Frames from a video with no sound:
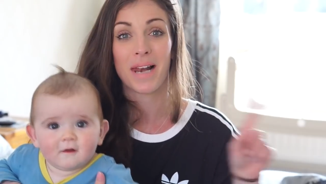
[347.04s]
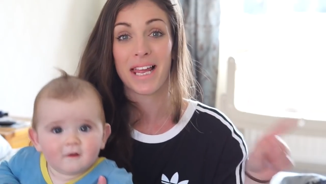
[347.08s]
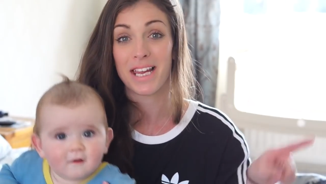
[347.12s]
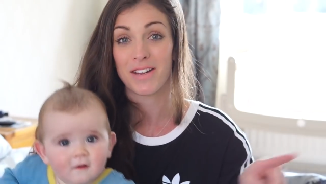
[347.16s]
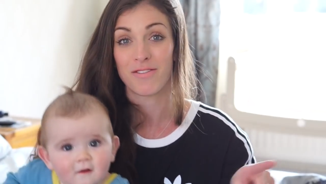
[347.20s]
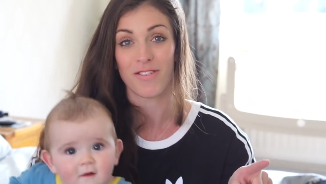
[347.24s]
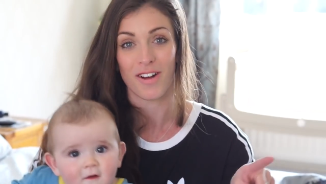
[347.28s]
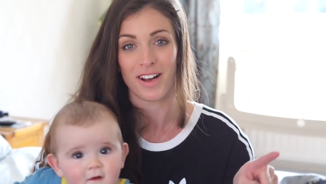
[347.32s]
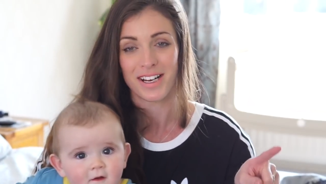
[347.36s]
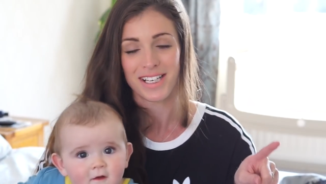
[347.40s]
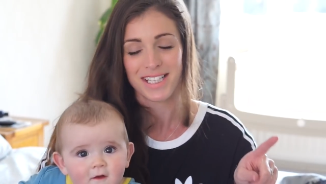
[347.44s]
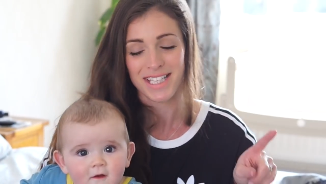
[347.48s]
Speaker 1: play
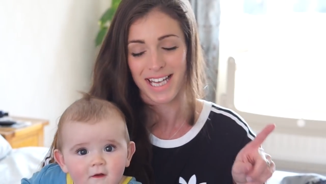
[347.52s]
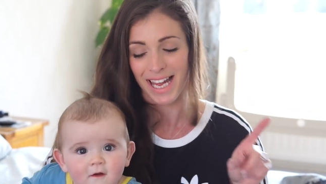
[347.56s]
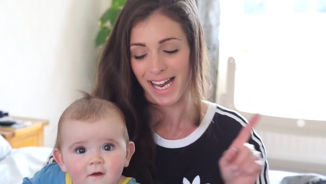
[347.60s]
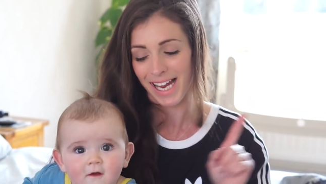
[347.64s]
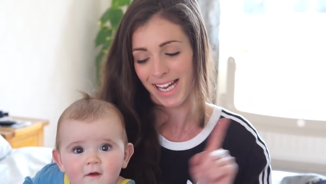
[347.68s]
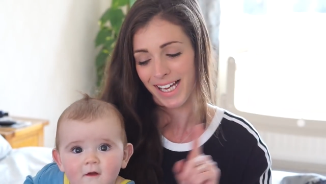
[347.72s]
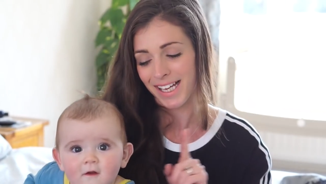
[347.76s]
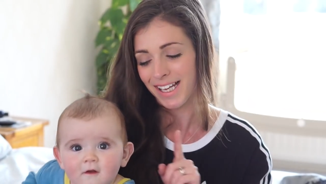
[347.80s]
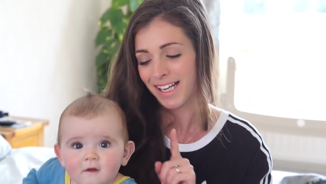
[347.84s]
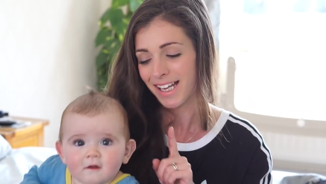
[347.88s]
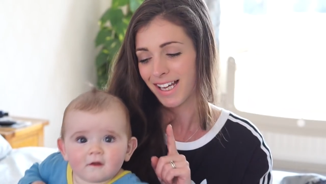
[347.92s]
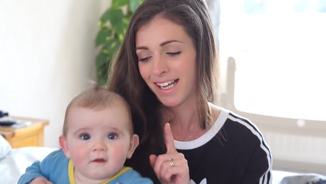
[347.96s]

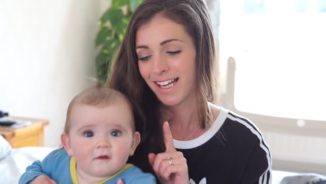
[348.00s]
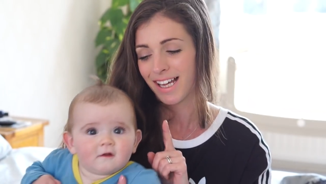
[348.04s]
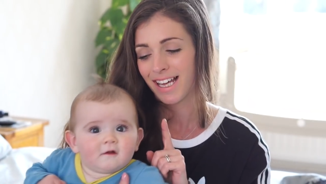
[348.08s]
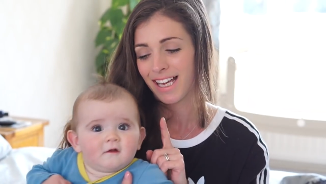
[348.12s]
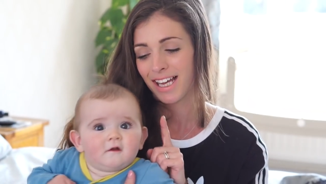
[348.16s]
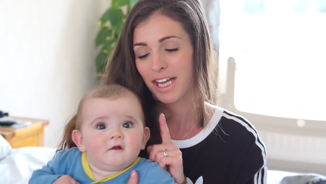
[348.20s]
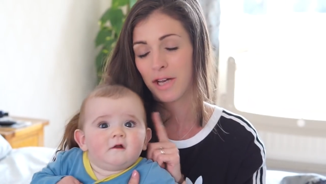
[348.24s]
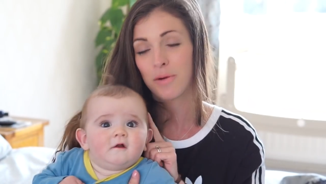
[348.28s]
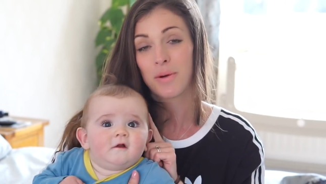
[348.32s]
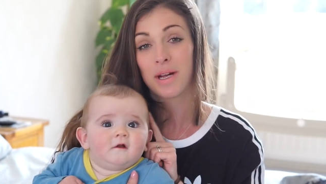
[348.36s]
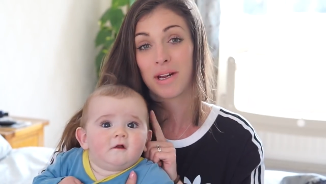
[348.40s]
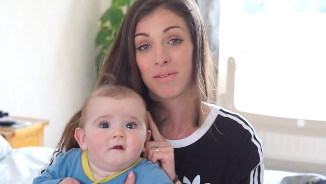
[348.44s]
fighting,
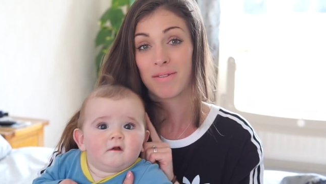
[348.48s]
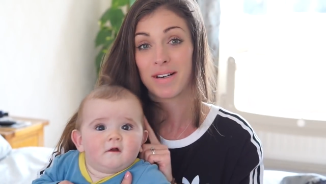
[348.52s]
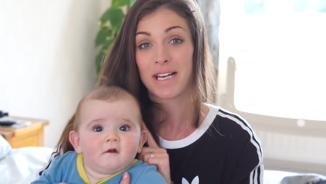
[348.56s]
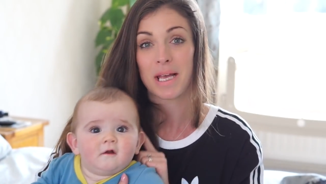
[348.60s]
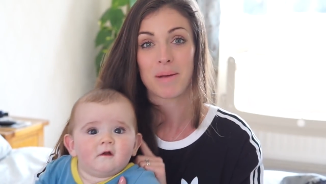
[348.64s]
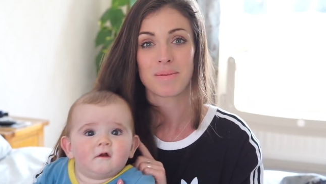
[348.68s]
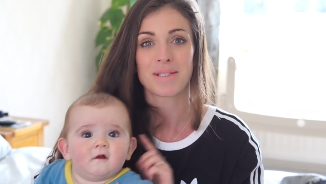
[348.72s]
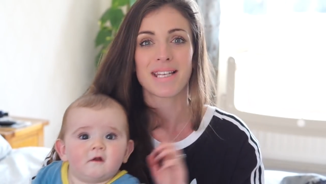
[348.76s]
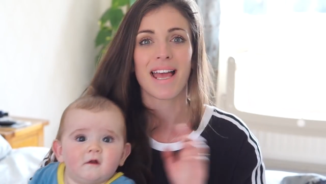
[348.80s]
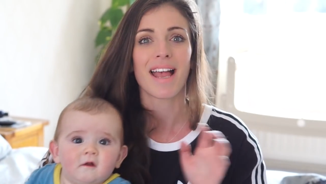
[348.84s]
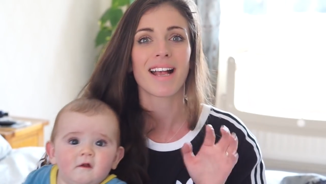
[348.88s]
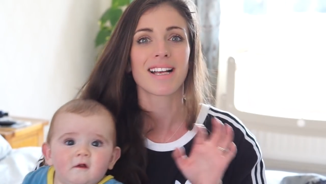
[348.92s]
he'll get really
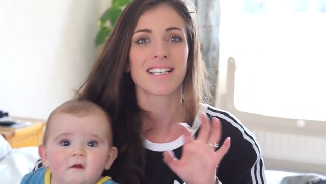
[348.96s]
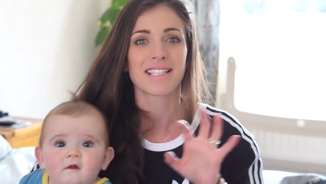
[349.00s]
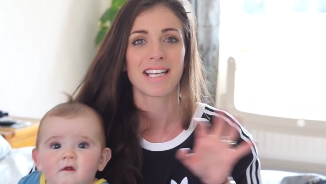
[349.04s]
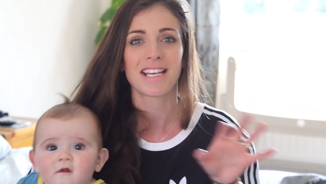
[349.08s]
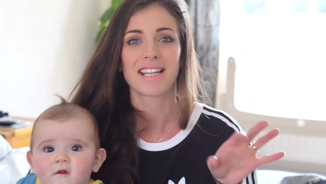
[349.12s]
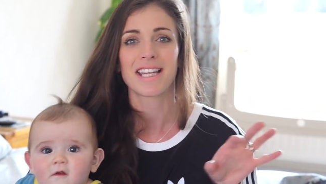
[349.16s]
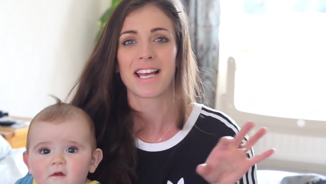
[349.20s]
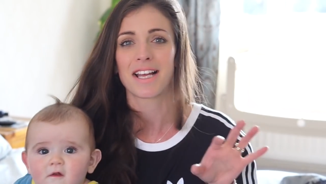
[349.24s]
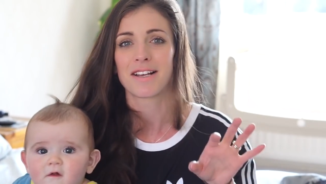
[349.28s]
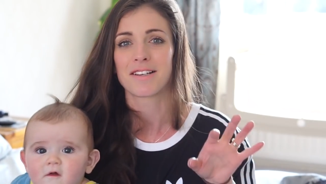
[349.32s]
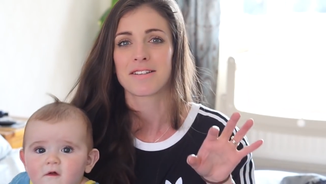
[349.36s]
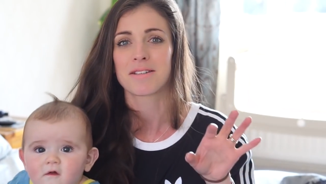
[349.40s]
upset because he
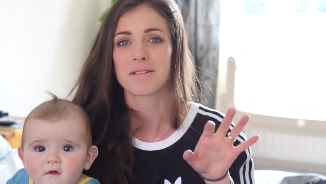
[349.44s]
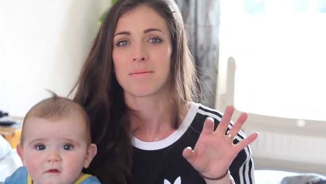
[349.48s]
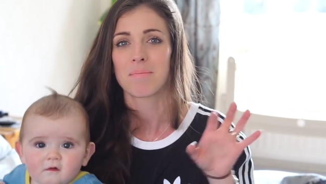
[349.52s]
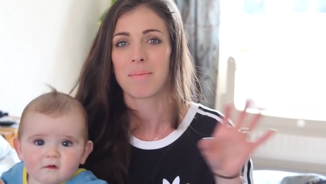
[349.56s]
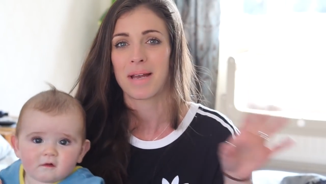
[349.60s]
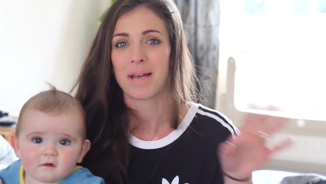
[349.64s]
thinks